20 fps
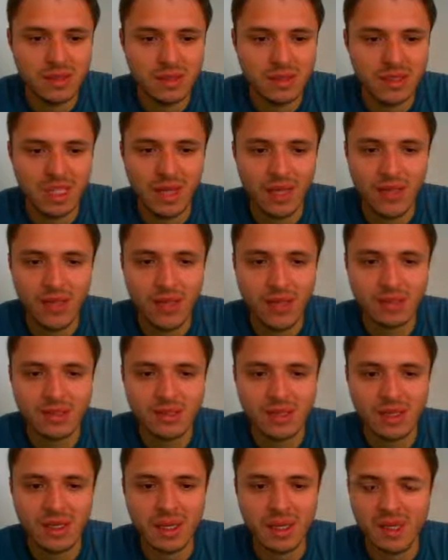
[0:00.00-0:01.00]

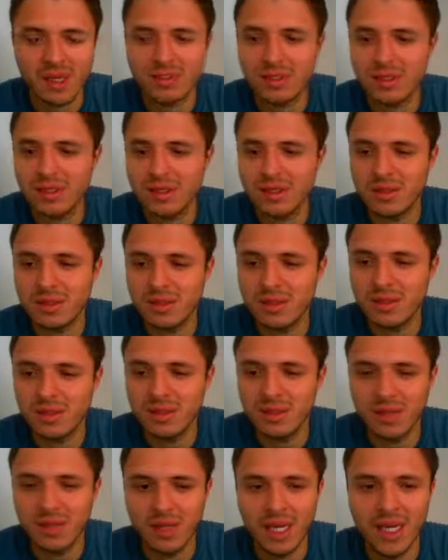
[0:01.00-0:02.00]
10,000 games,
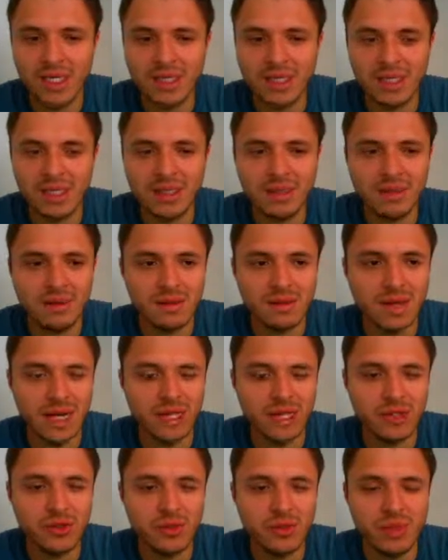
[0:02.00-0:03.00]

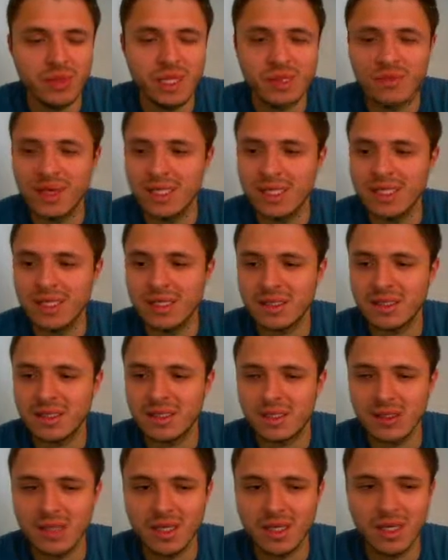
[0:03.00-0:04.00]
1800 peak rating,
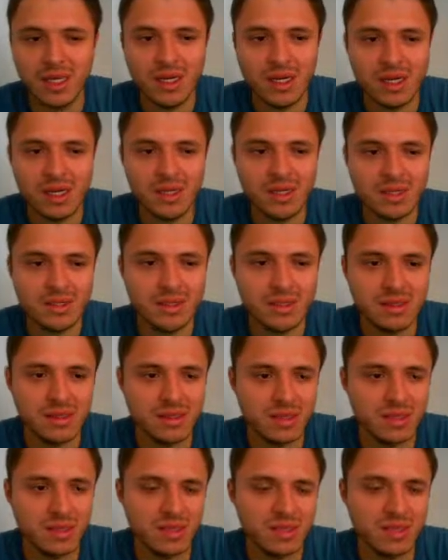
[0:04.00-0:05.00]
so he has
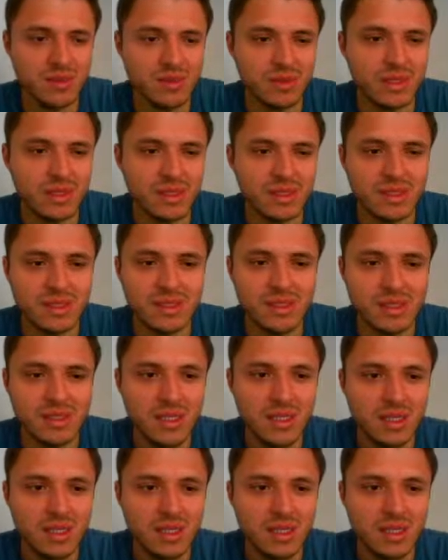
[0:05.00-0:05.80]
some experience.